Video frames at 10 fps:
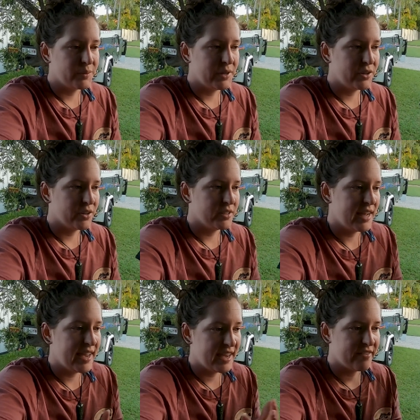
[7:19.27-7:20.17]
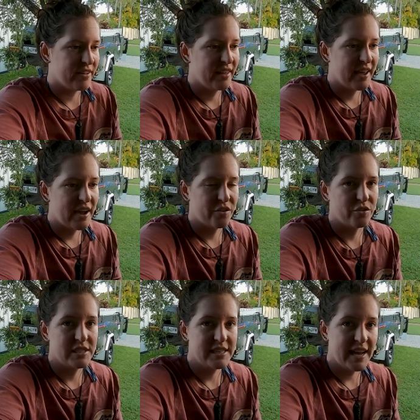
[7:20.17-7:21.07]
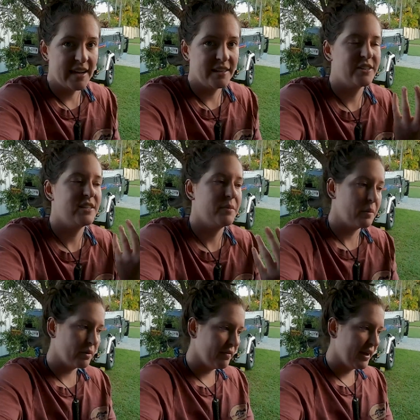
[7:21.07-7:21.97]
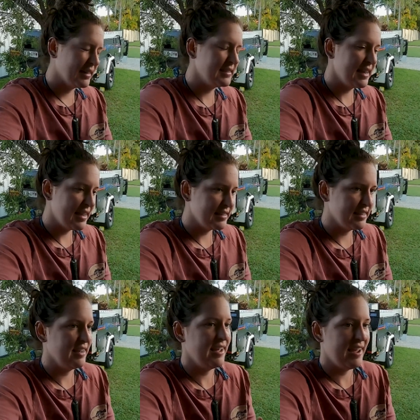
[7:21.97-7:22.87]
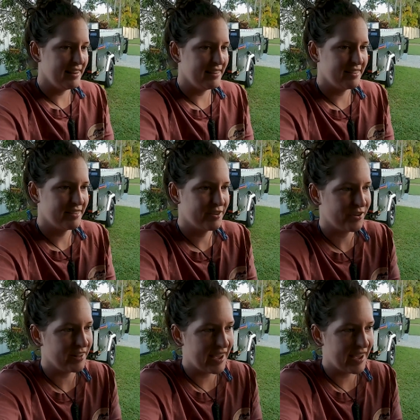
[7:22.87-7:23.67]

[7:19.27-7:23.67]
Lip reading: We couldn't take everything out on sand because then we would have had sand in through the